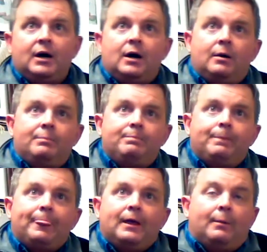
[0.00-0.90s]

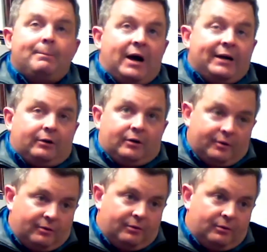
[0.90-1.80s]
A
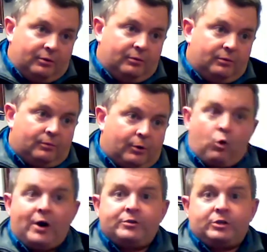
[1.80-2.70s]
minor
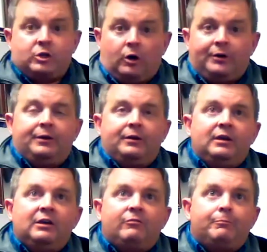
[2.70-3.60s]
requires a
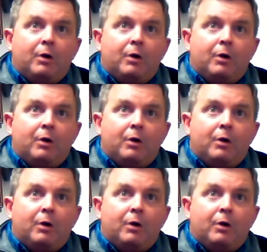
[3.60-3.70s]
guardian if